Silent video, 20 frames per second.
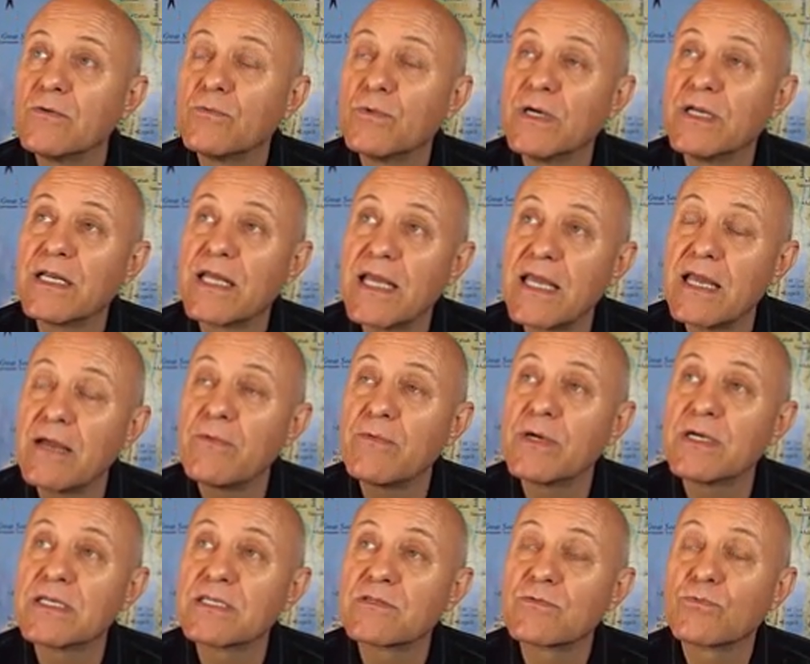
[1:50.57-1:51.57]
when he
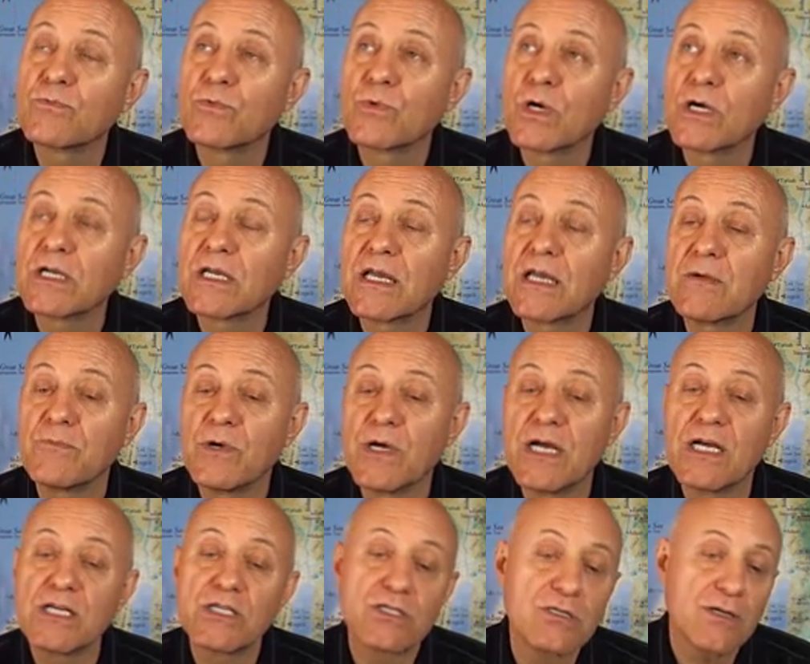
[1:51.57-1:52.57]
was working
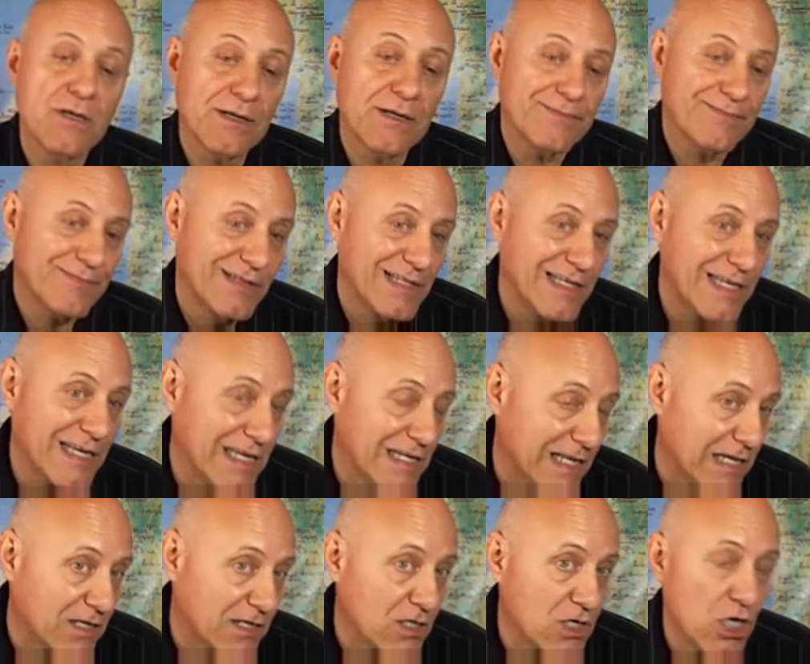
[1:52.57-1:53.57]
with,
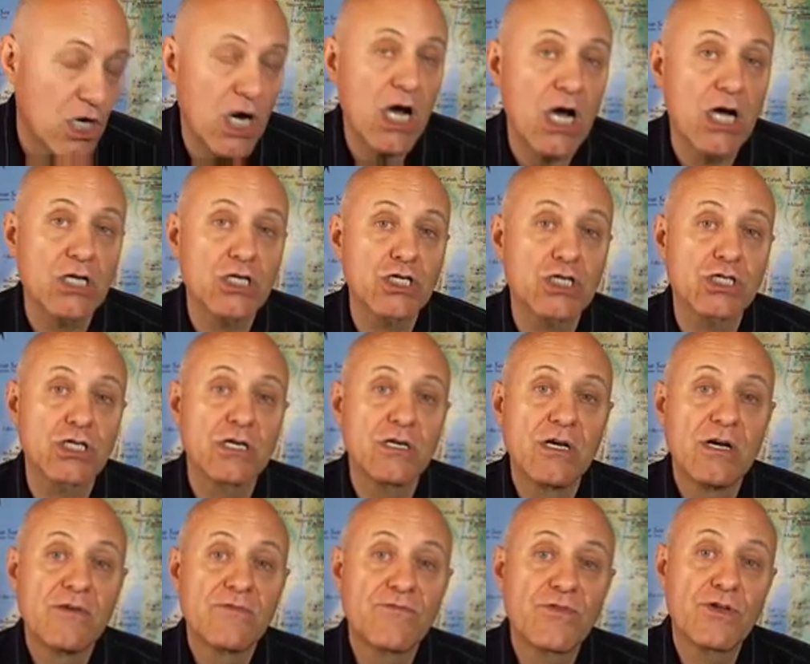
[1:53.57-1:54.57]
leading Cush
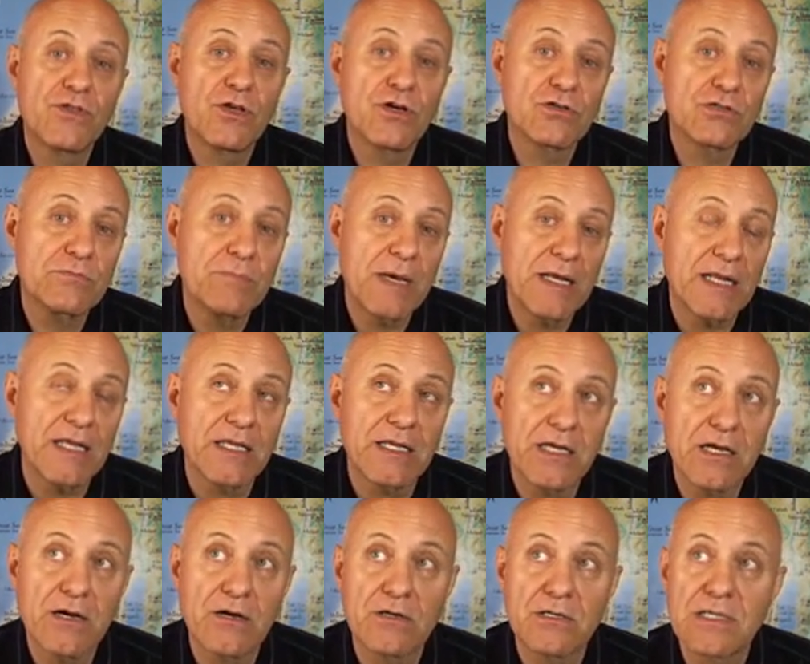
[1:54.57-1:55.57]
for those many
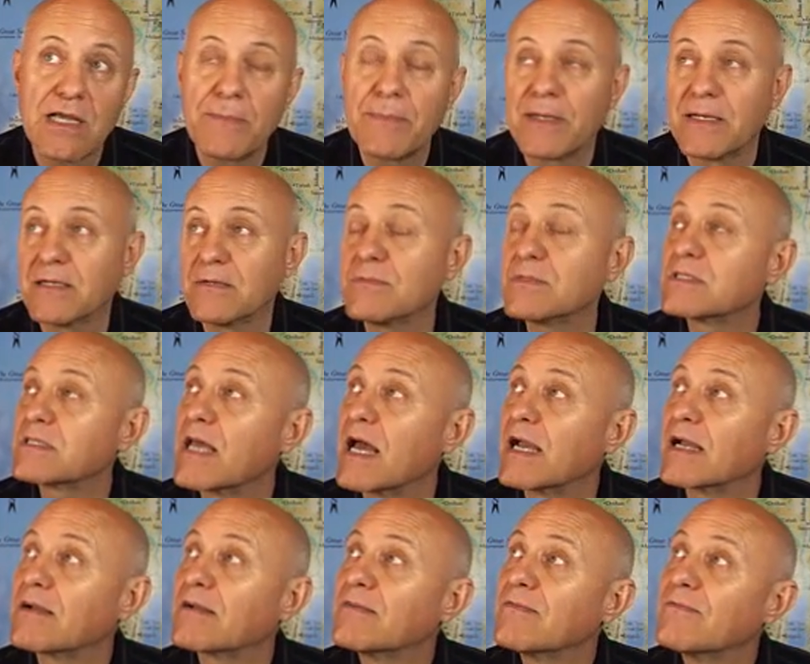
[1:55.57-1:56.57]
years. I mean, it was
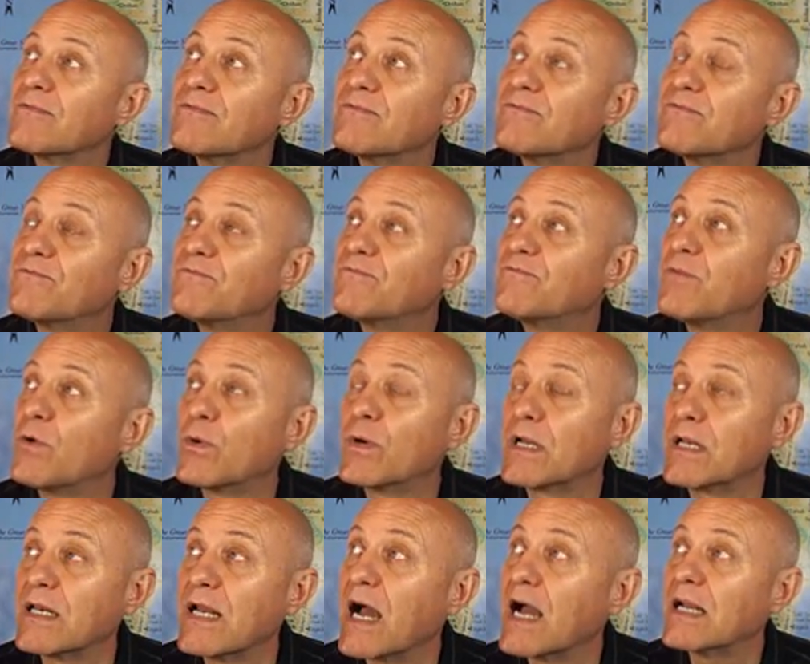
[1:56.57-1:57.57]
like
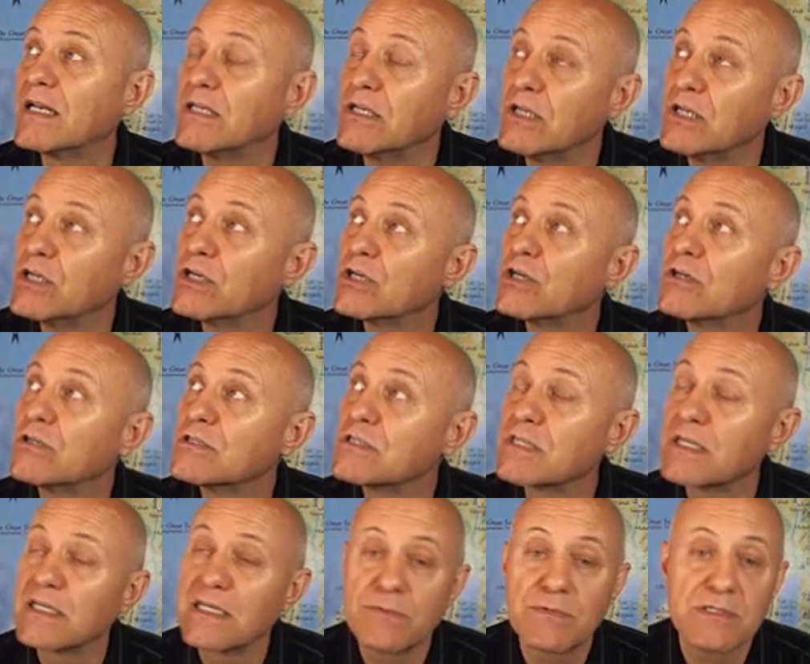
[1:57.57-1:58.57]
49
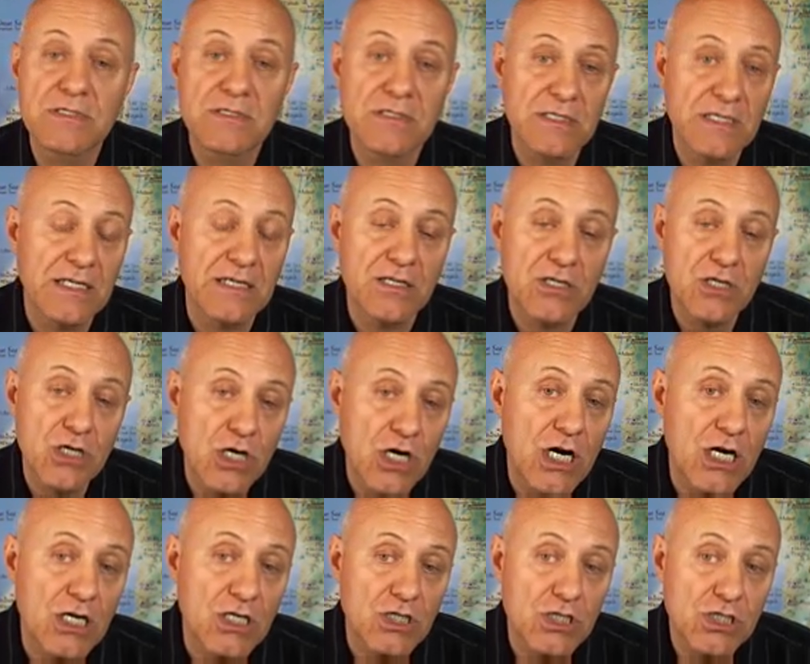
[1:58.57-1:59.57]
years that he was leading
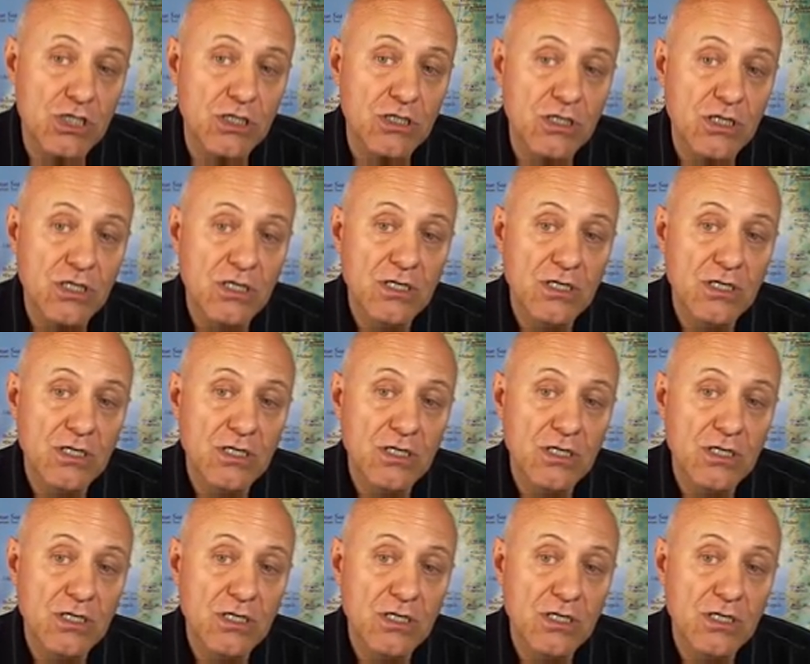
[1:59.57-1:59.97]
Cush.